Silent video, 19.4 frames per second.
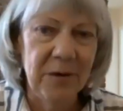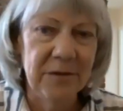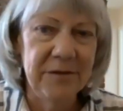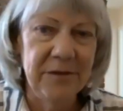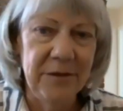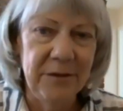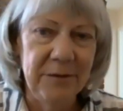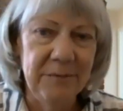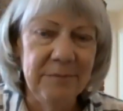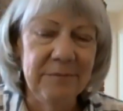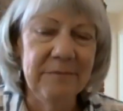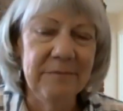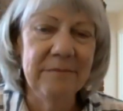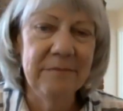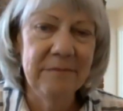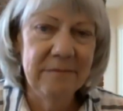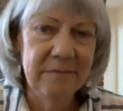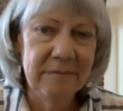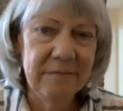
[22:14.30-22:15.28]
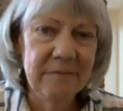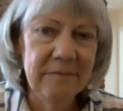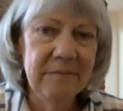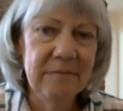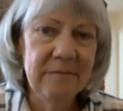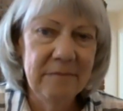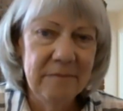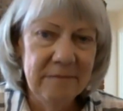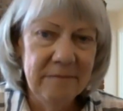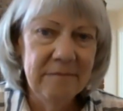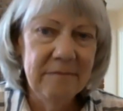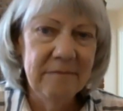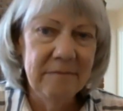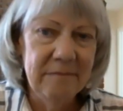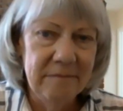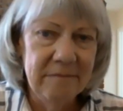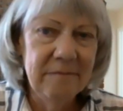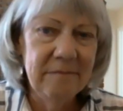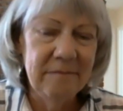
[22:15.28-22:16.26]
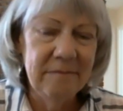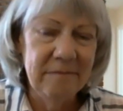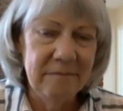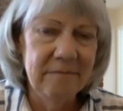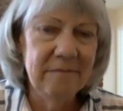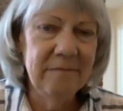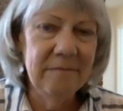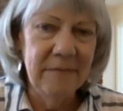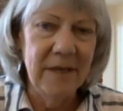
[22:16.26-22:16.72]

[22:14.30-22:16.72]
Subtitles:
got a strong working class, right? We